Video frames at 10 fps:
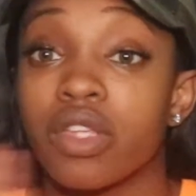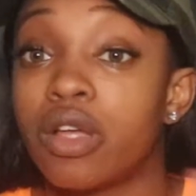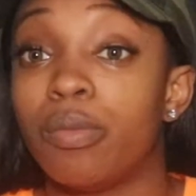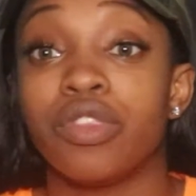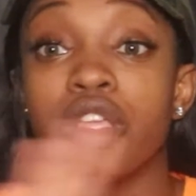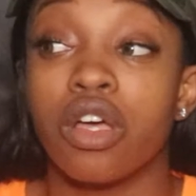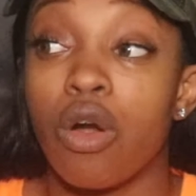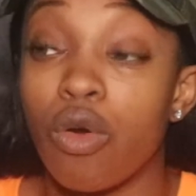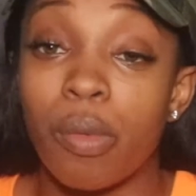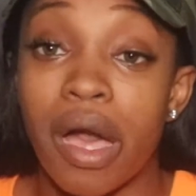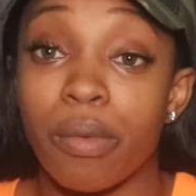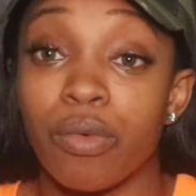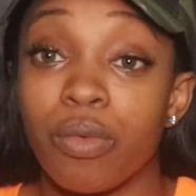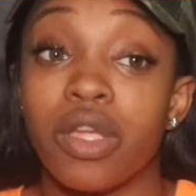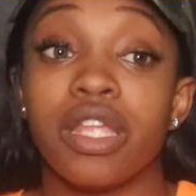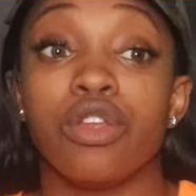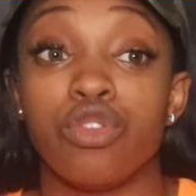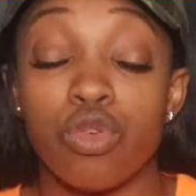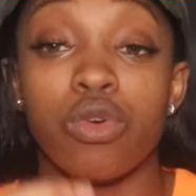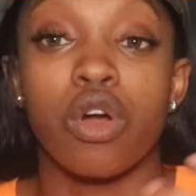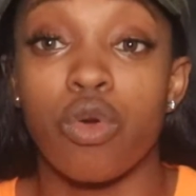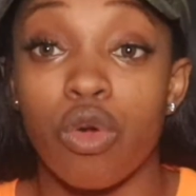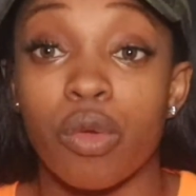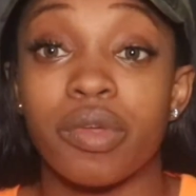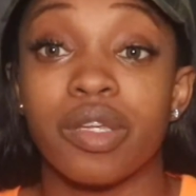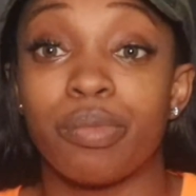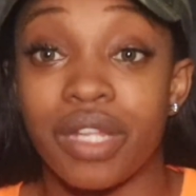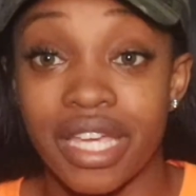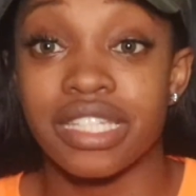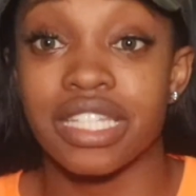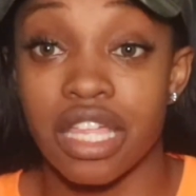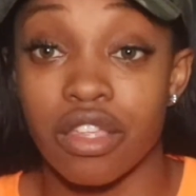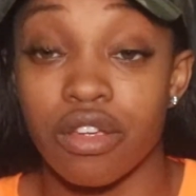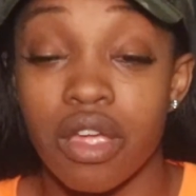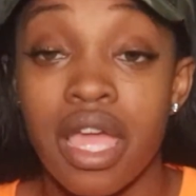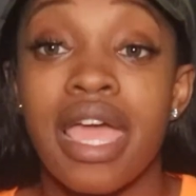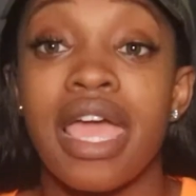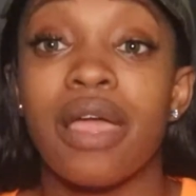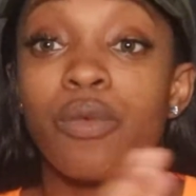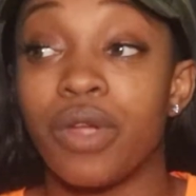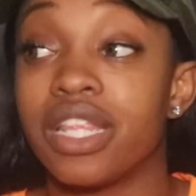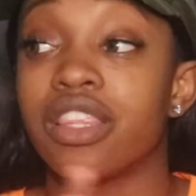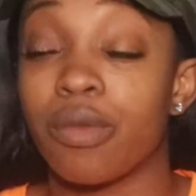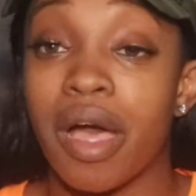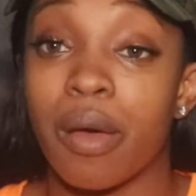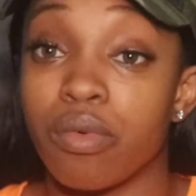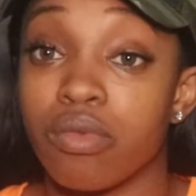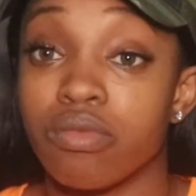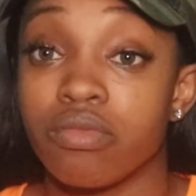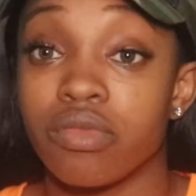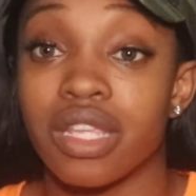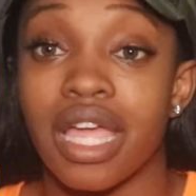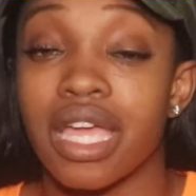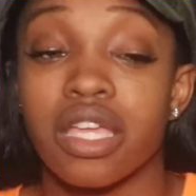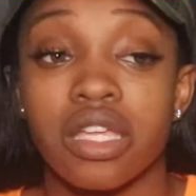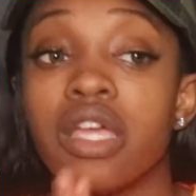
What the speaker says: the whole Bible. We do a corporate plan together, reading the Bible. Like,